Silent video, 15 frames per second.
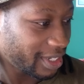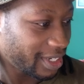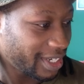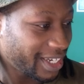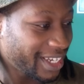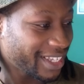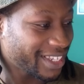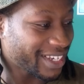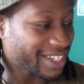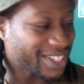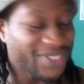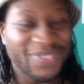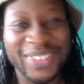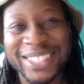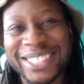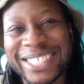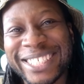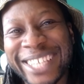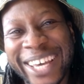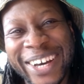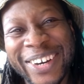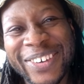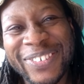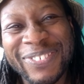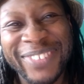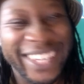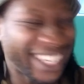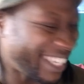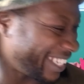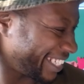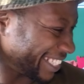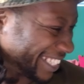It doesn't want to tell me.